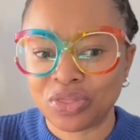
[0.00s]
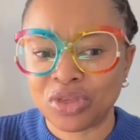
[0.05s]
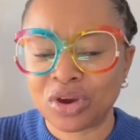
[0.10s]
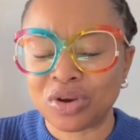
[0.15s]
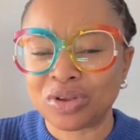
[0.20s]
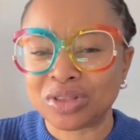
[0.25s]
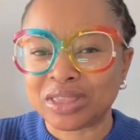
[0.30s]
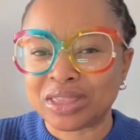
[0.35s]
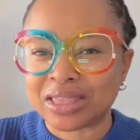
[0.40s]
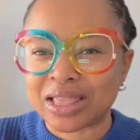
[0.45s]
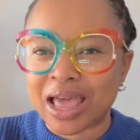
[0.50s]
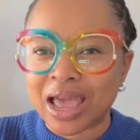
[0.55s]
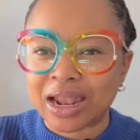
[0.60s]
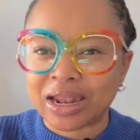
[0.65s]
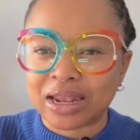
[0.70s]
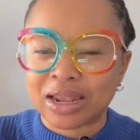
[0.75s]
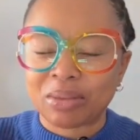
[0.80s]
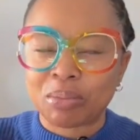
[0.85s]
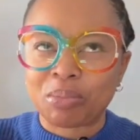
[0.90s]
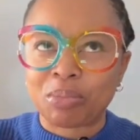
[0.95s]
there is that
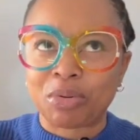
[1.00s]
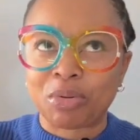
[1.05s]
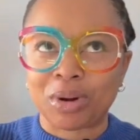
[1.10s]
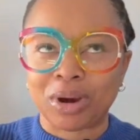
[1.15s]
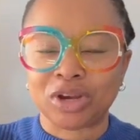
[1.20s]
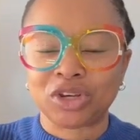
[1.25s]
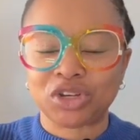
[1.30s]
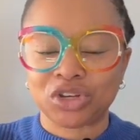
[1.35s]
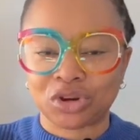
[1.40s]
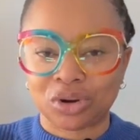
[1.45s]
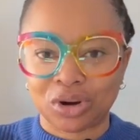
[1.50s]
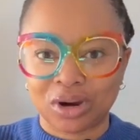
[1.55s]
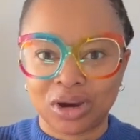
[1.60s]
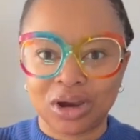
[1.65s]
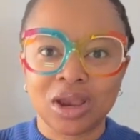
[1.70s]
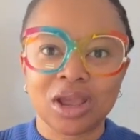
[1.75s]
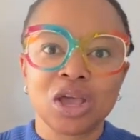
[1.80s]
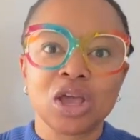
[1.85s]
pressure